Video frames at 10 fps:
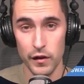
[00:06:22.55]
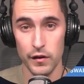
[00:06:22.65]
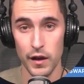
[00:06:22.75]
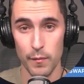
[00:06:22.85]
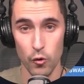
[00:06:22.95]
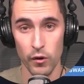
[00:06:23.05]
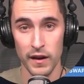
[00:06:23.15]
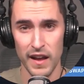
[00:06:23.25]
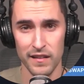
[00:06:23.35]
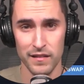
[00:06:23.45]
a
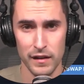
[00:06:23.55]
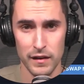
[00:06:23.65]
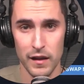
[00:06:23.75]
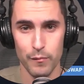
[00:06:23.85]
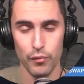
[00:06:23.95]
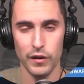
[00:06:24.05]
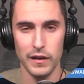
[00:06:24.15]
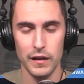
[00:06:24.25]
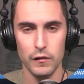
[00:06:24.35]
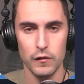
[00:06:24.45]
Namecoin asset and bring it